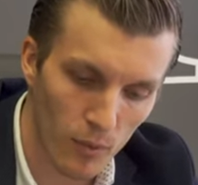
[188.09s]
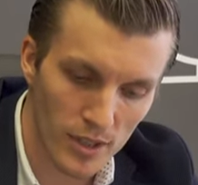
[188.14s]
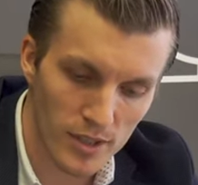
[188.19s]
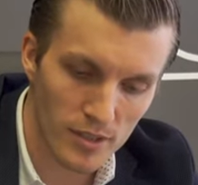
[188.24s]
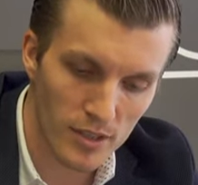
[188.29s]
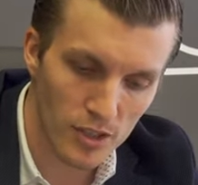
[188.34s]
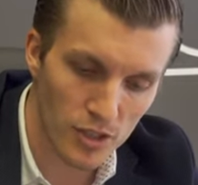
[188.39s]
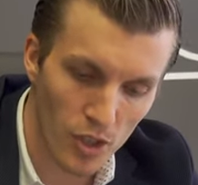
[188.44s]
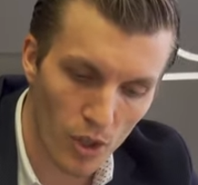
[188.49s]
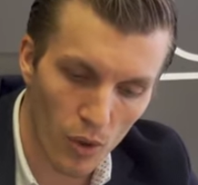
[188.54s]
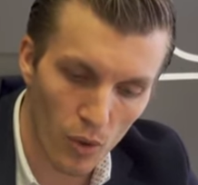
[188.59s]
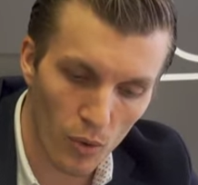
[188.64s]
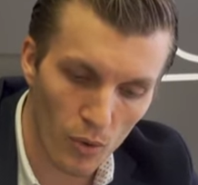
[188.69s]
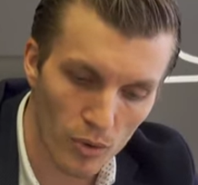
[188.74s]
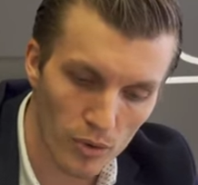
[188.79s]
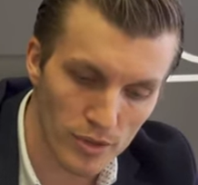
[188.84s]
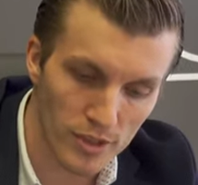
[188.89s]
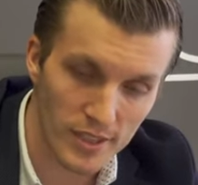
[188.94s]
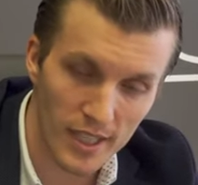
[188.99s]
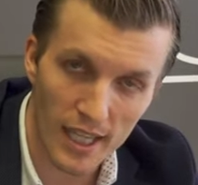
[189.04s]
What's the
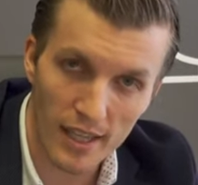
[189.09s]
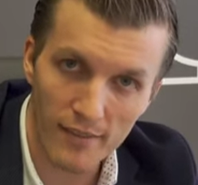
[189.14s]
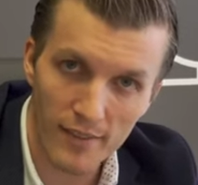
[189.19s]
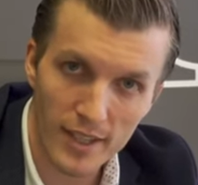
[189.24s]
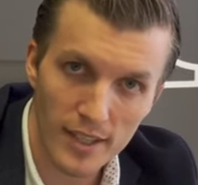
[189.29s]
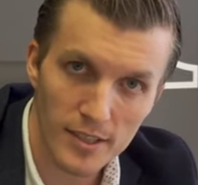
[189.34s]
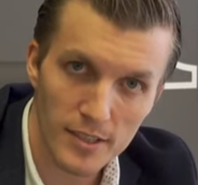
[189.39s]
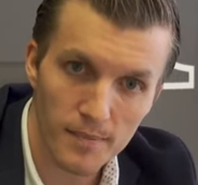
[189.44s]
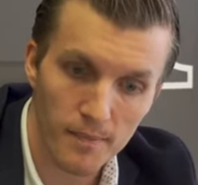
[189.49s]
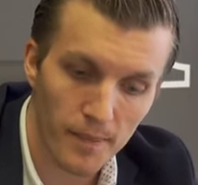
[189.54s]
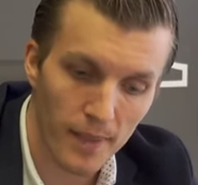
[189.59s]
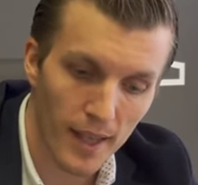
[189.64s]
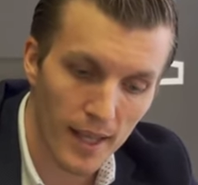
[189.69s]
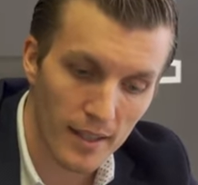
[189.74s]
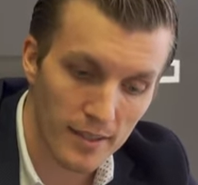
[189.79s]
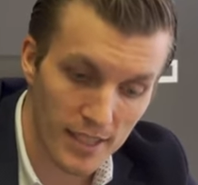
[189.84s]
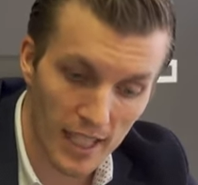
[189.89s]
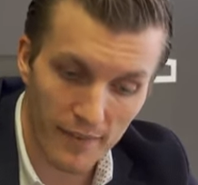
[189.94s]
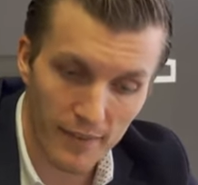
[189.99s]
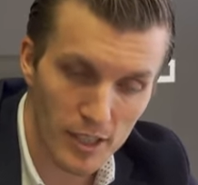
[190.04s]
total savings,
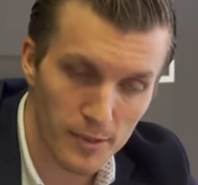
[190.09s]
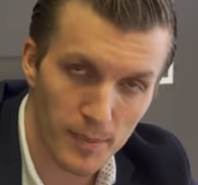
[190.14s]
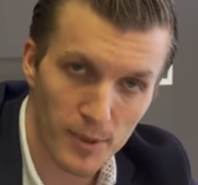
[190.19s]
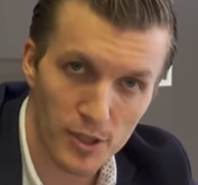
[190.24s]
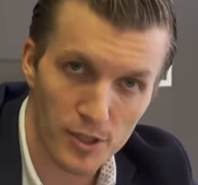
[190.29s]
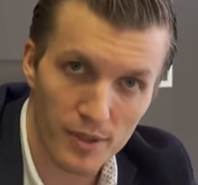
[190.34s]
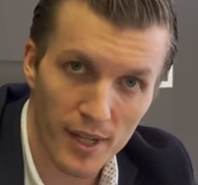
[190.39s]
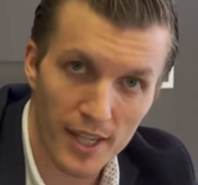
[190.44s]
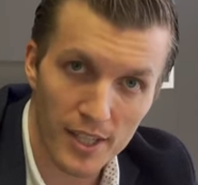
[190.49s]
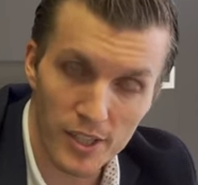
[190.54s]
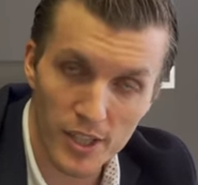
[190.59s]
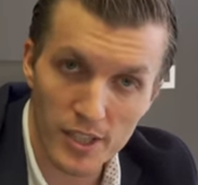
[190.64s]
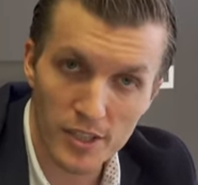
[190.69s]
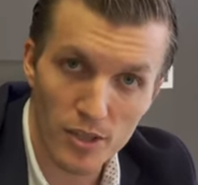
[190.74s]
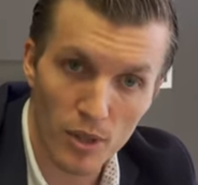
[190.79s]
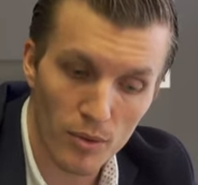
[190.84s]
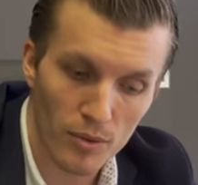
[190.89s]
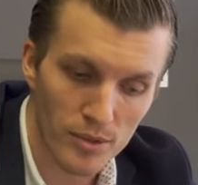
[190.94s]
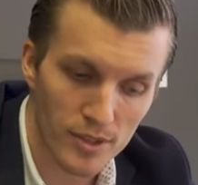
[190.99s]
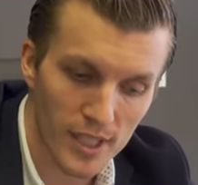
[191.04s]
savings per strategy and
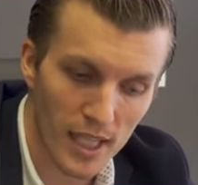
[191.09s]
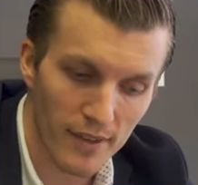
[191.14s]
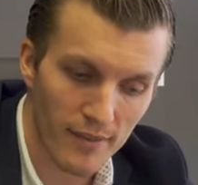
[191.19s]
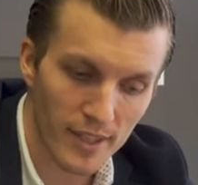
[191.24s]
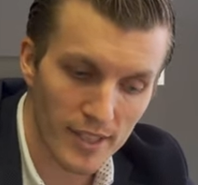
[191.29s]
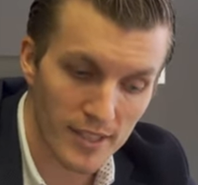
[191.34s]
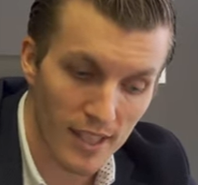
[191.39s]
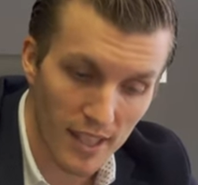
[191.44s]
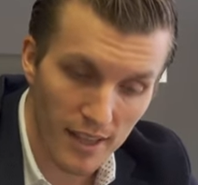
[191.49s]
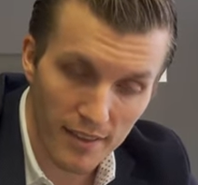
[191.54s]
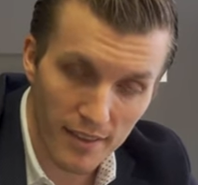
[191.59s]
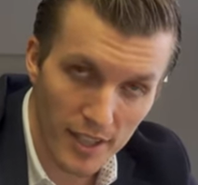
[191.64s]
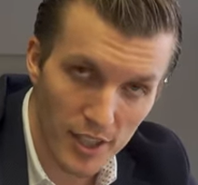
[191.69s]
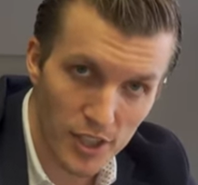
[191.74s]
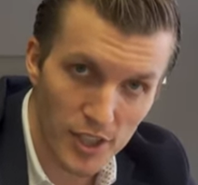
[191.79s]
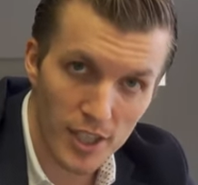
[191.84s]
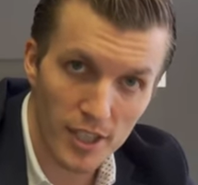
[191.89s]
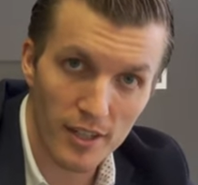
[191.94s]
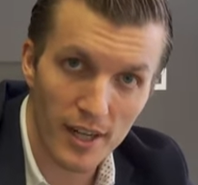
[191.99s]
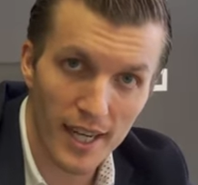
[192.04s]
total savings
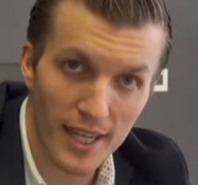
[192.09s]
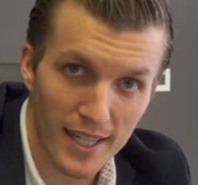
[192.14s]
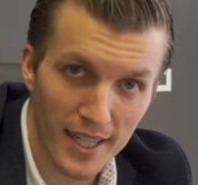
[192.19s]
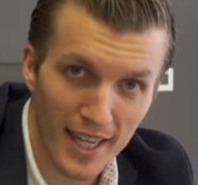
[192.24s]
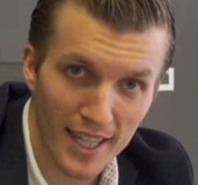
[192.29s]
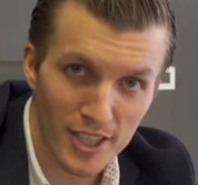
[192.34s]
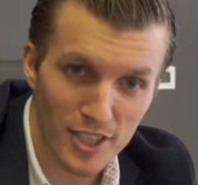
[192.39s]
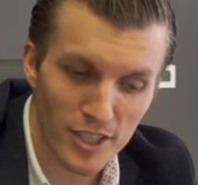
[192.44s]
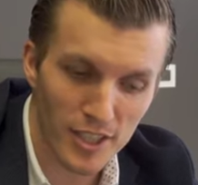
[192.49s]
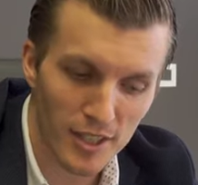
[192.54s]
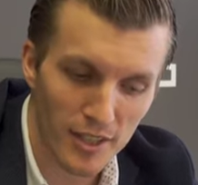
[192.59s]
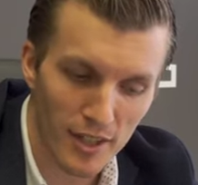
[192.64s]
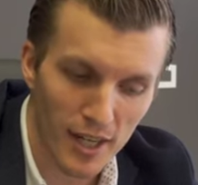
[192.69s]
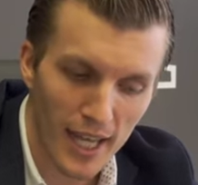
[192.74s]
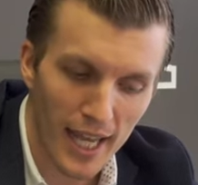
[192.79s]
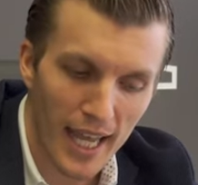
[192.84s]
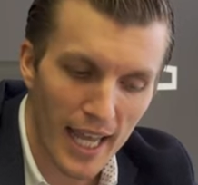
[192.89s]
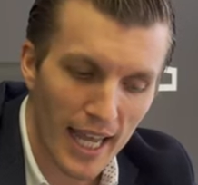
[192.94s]
this year and next year?